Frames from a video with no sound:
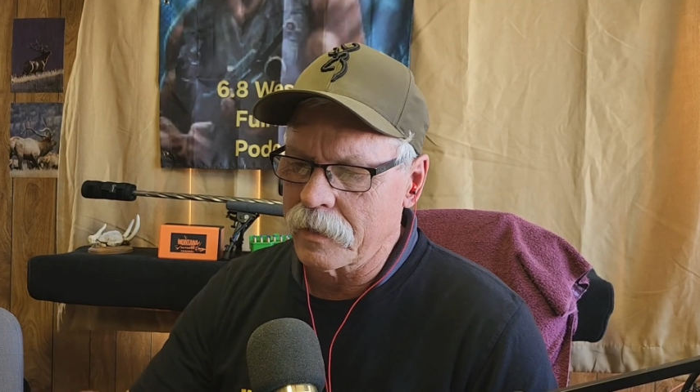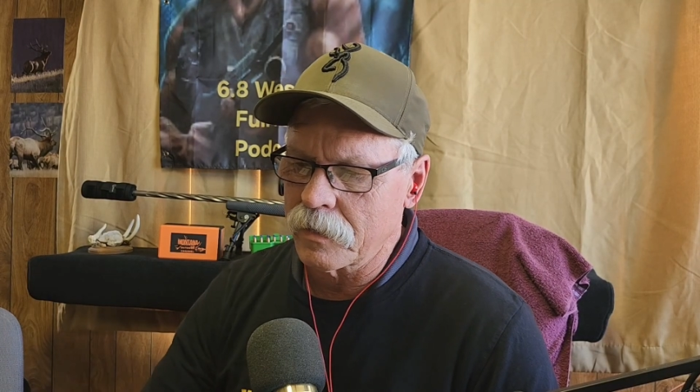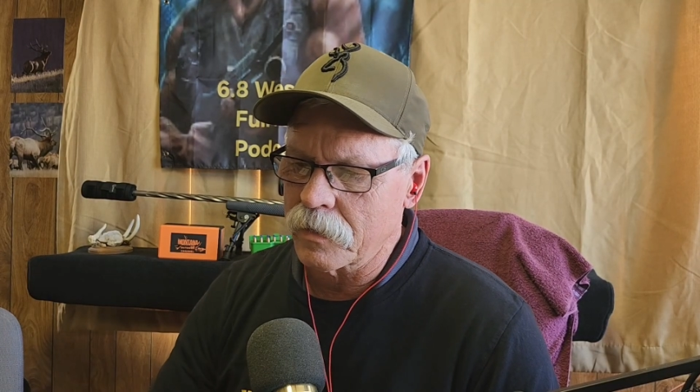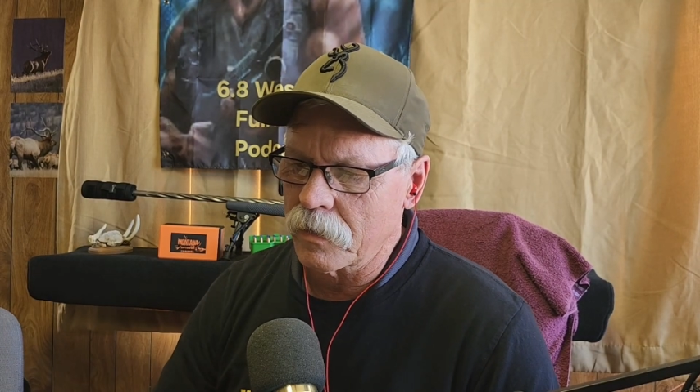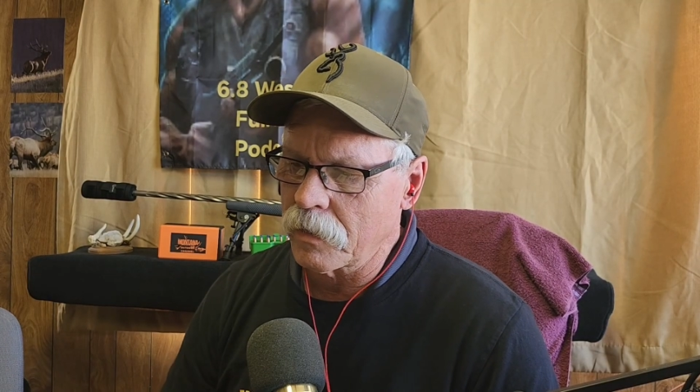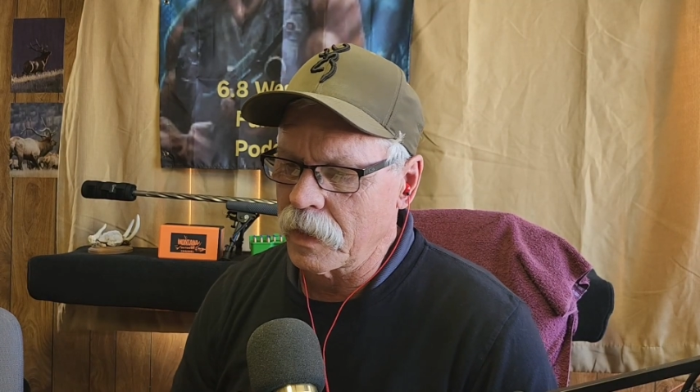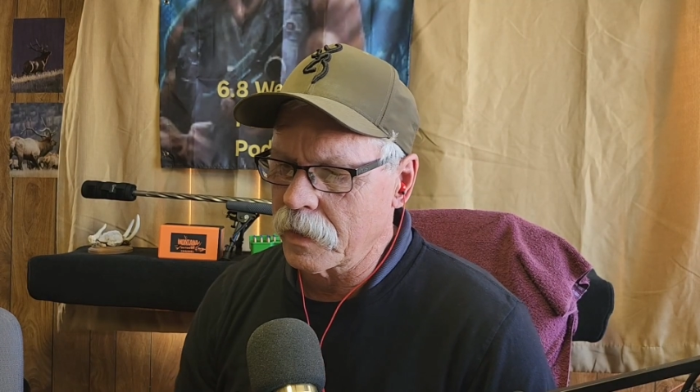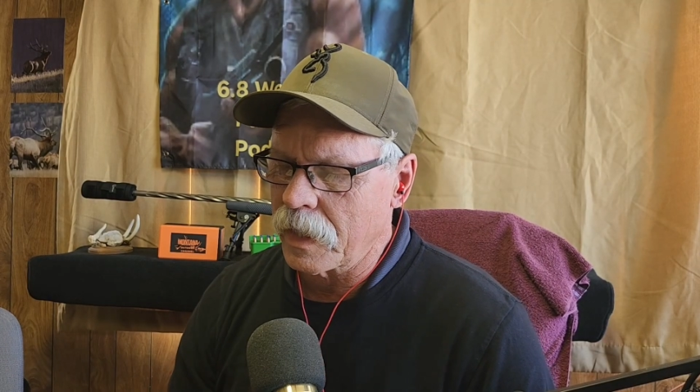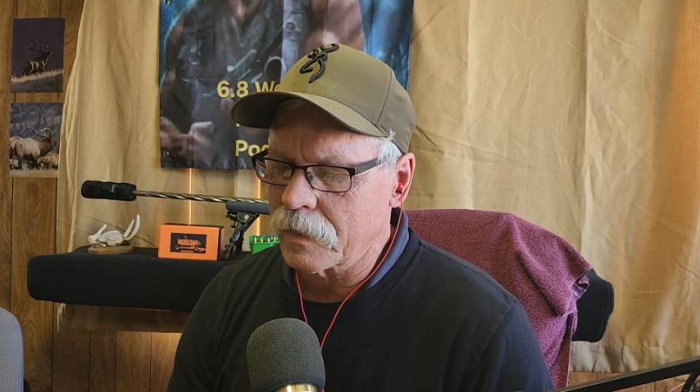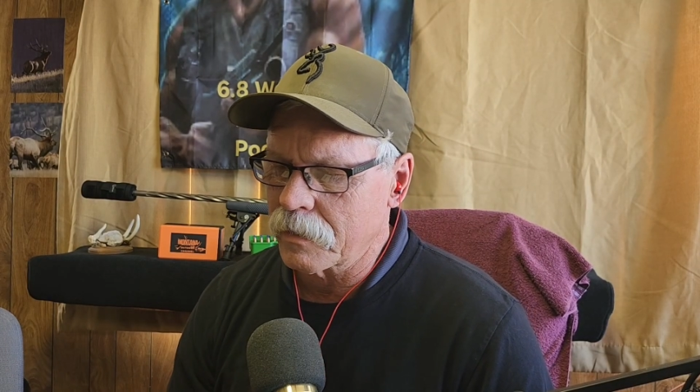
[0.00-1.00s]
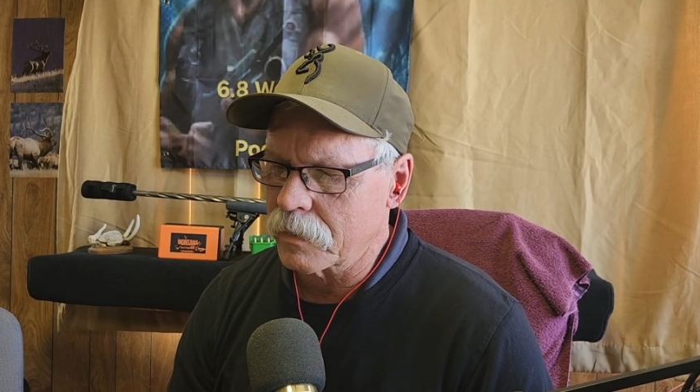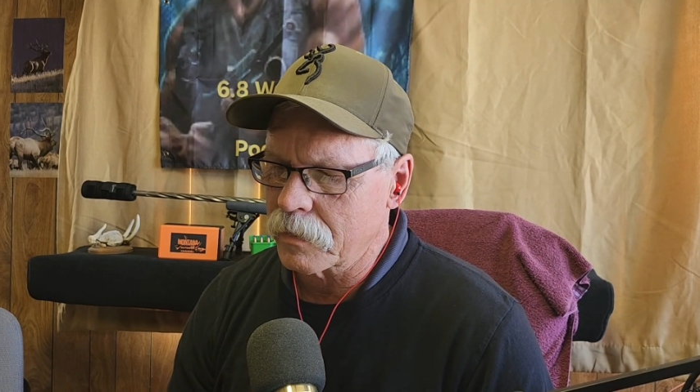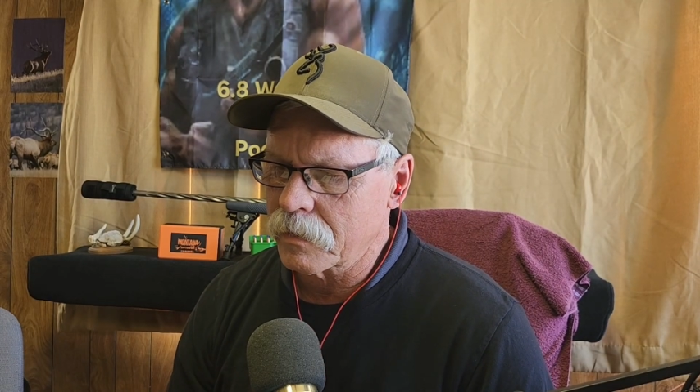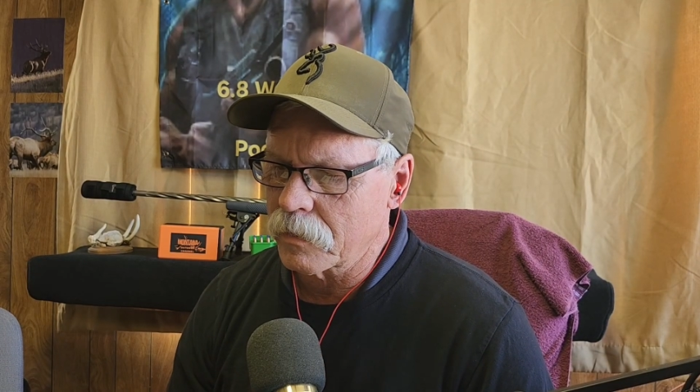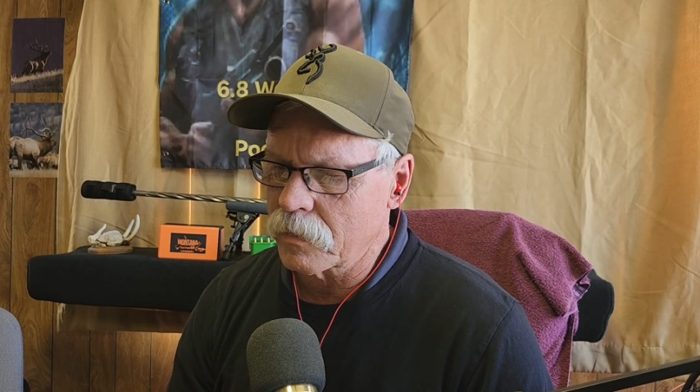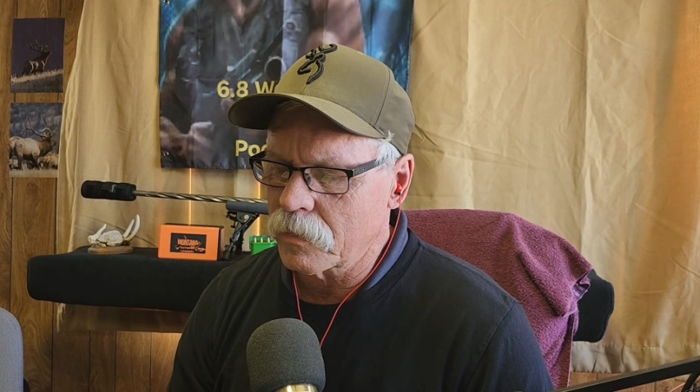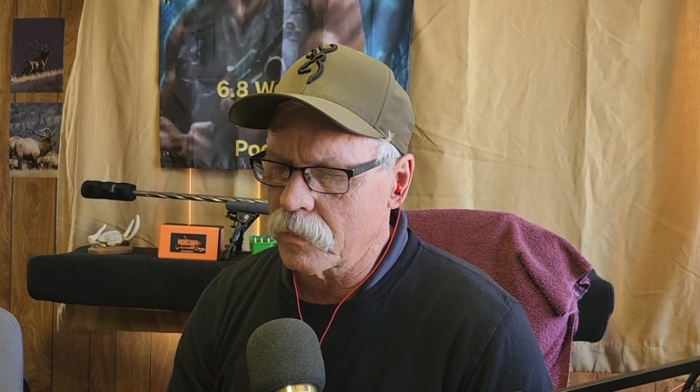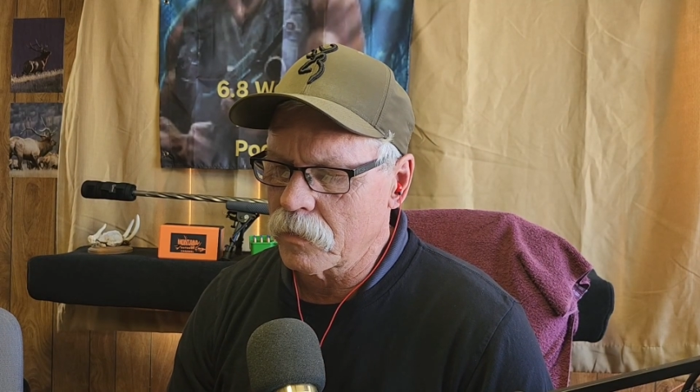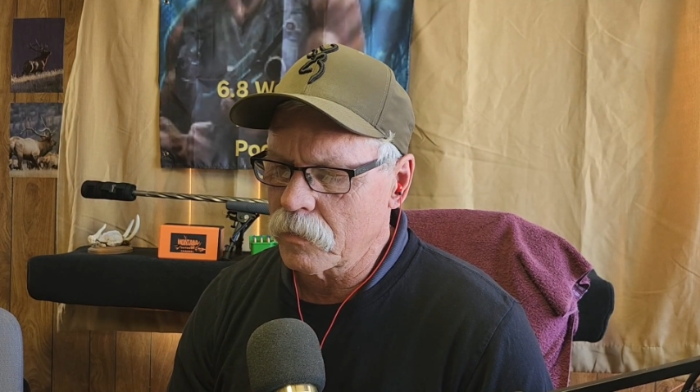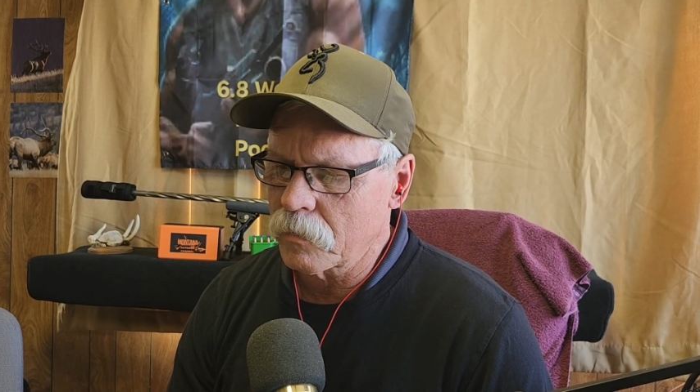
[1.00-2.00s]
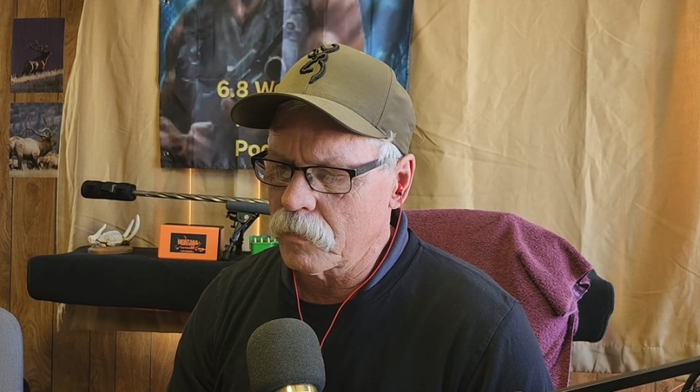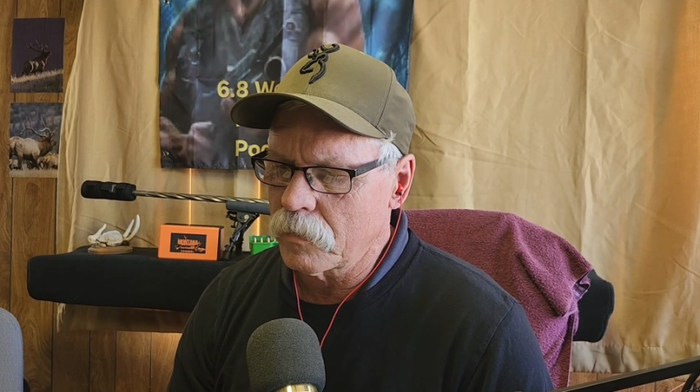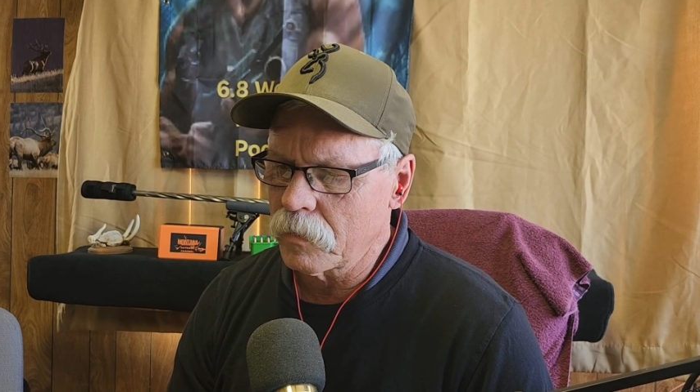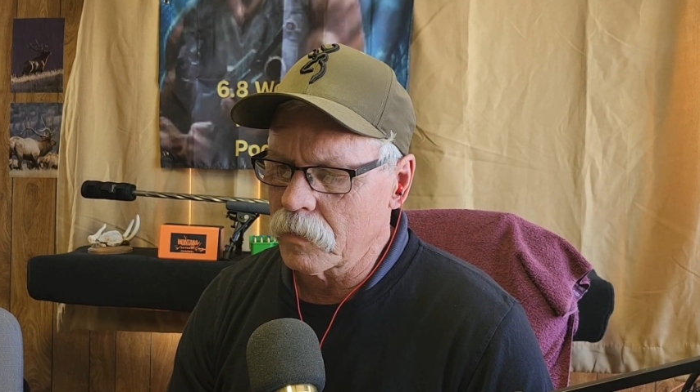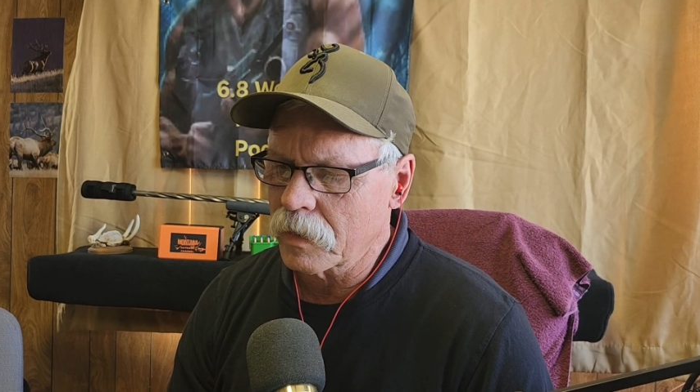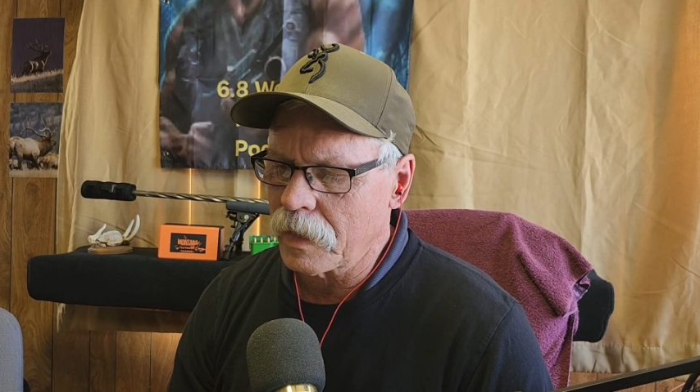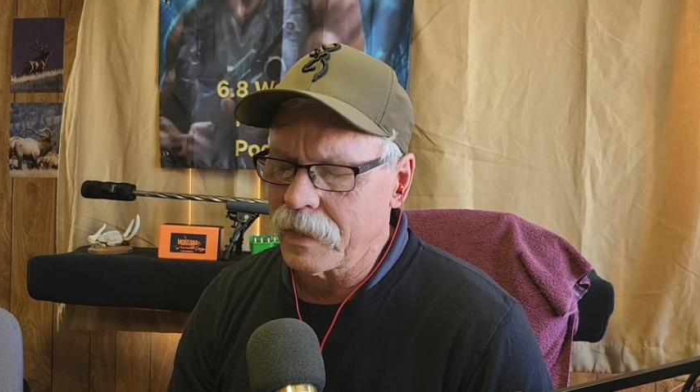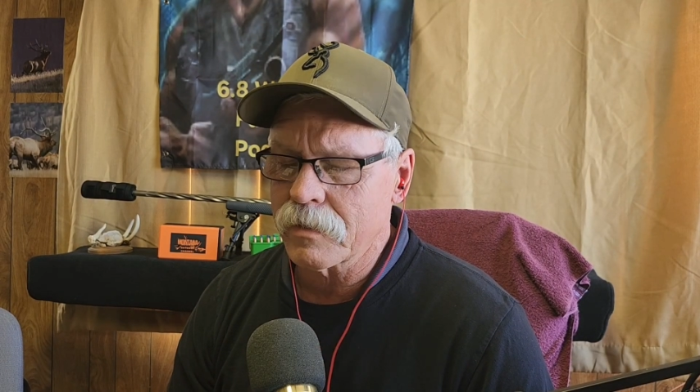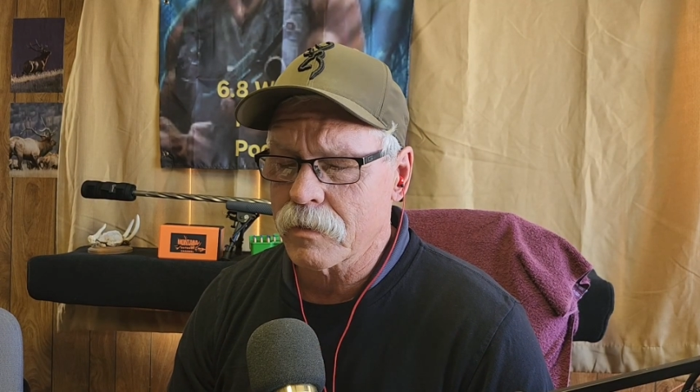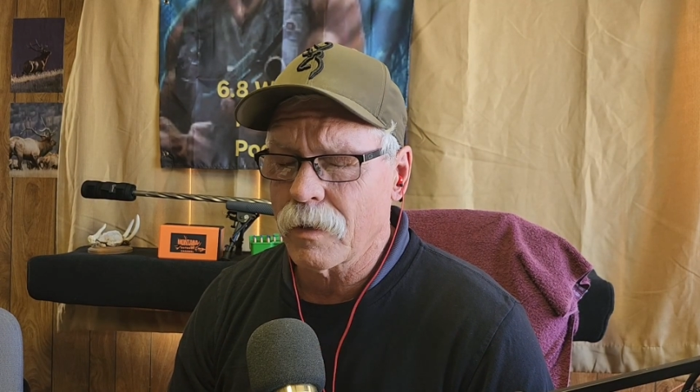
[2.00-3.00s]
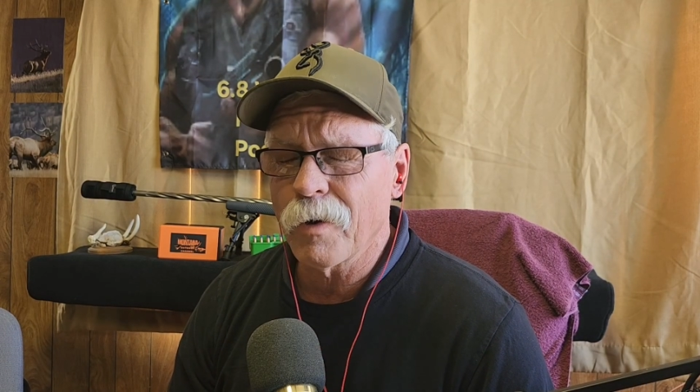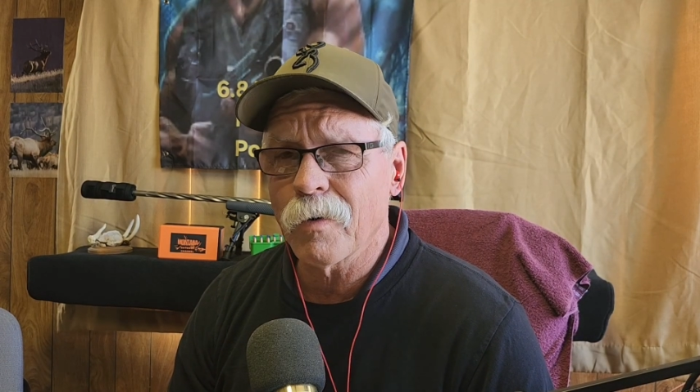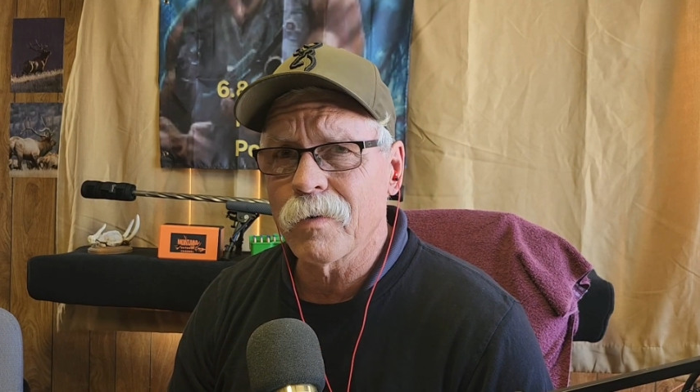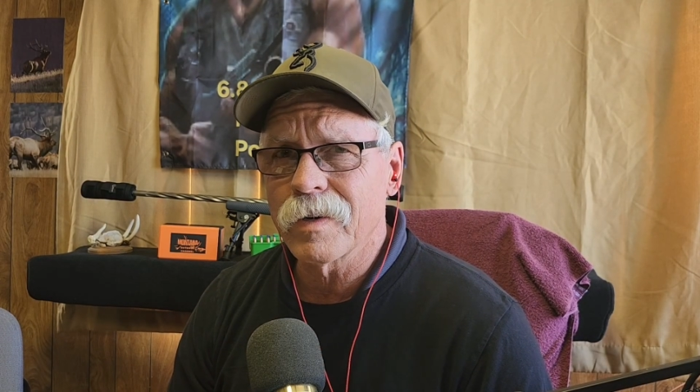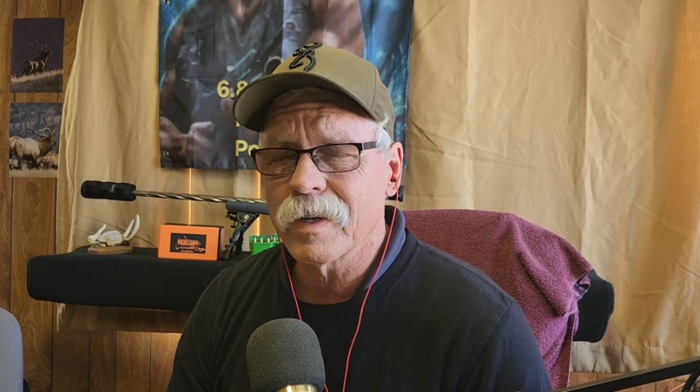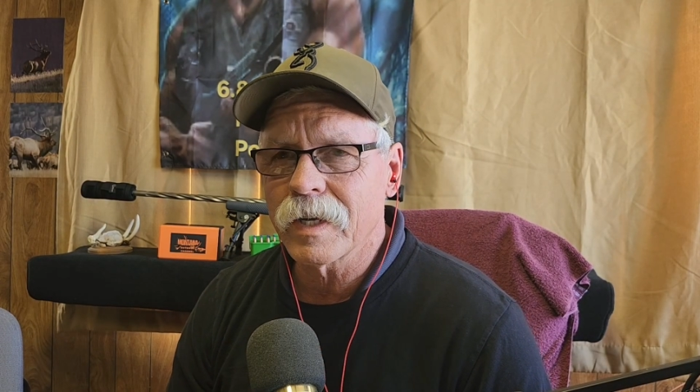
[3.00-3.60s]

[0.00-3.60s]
I just still think that's kind of slow.